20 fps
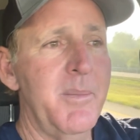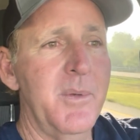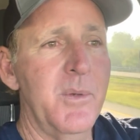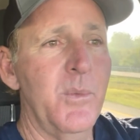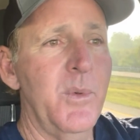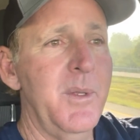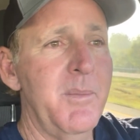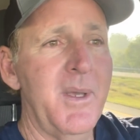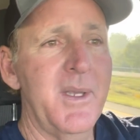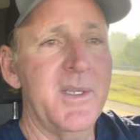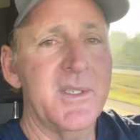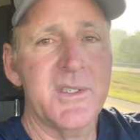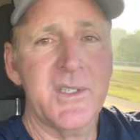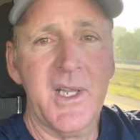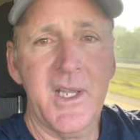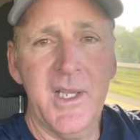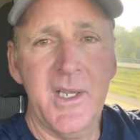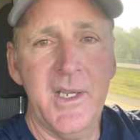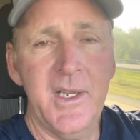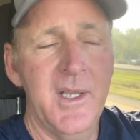we may
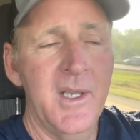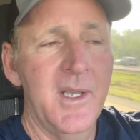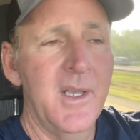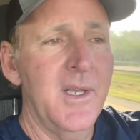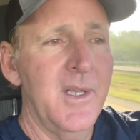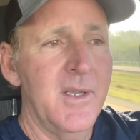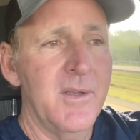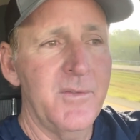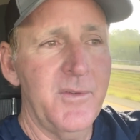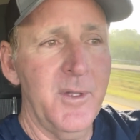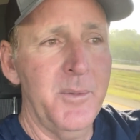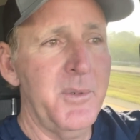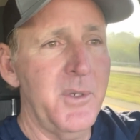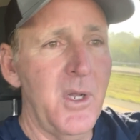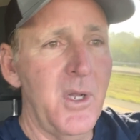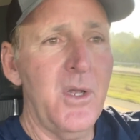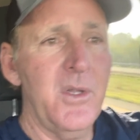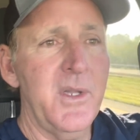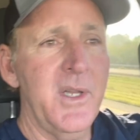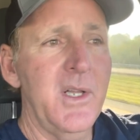stay flipping
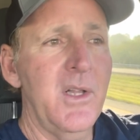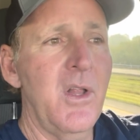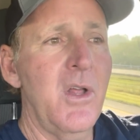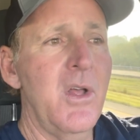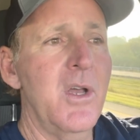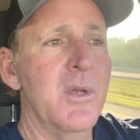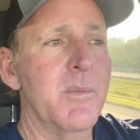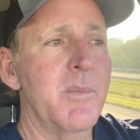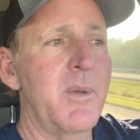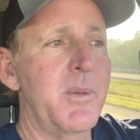all day long,